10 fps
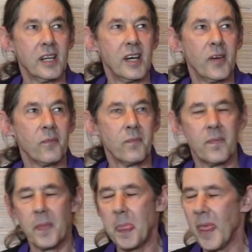
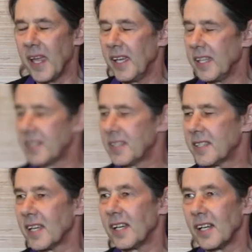
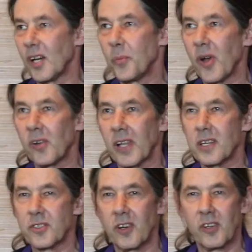apparently
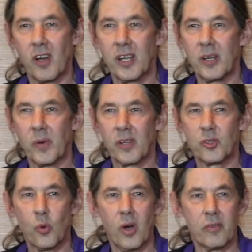I started talking
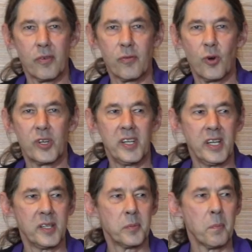around 12 or
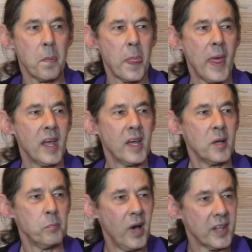14
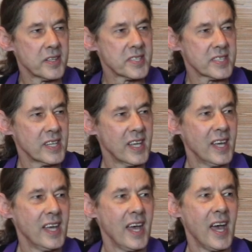months.
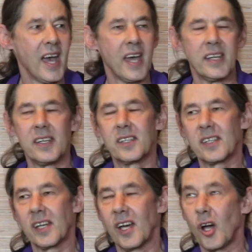And
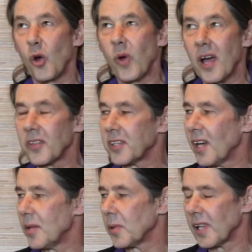around the
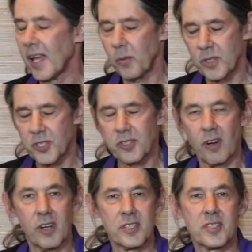time that language
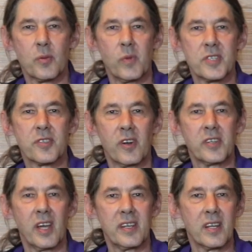starts, we start
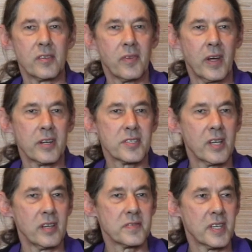to identify
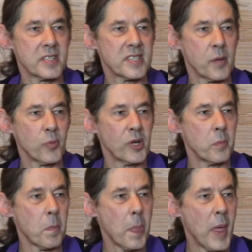ourselves as separate
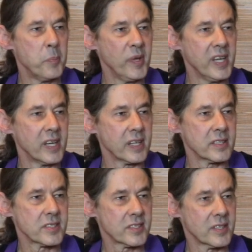
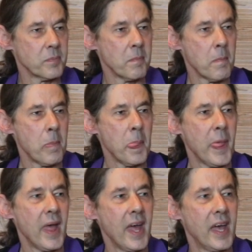beings.
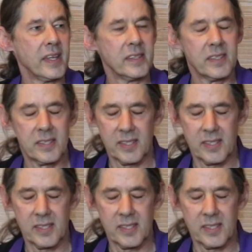And